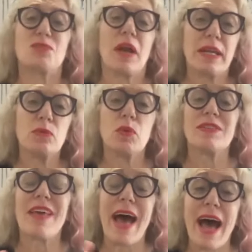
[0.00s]
right,
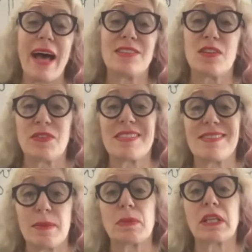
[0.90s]
with ads of a
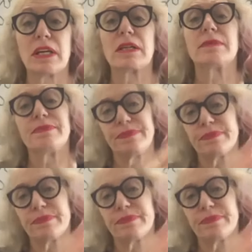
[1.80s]
similar